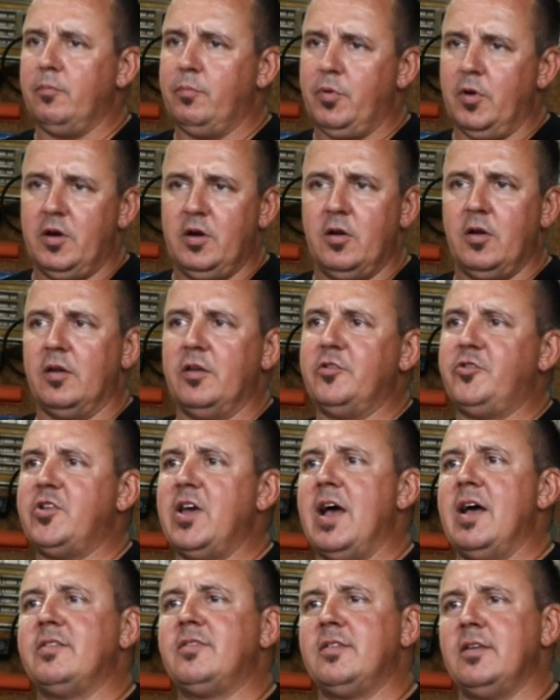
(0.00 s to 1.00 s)
put it on the
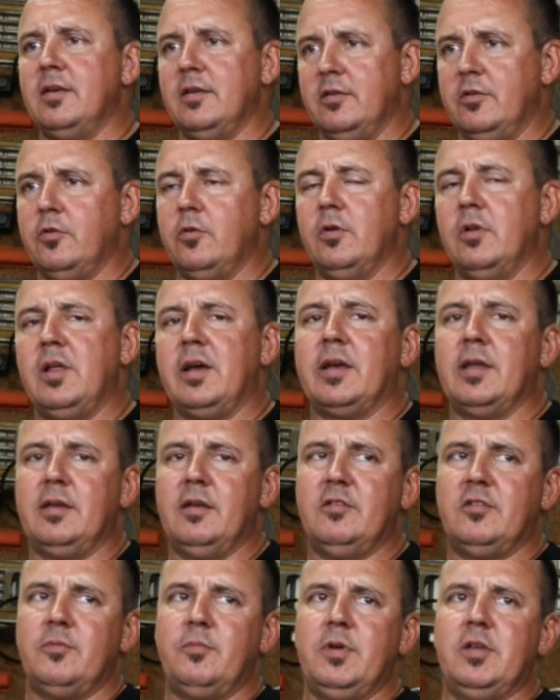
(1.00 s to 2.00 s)
chassis and do it like it
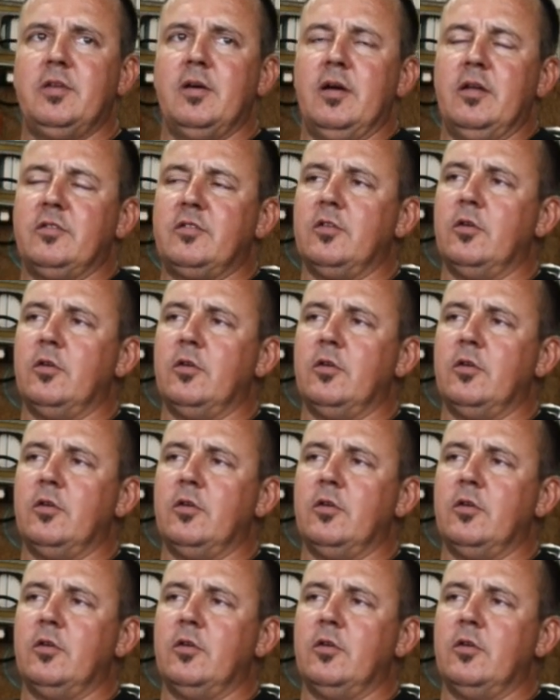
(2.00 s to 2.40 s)
needs to be done?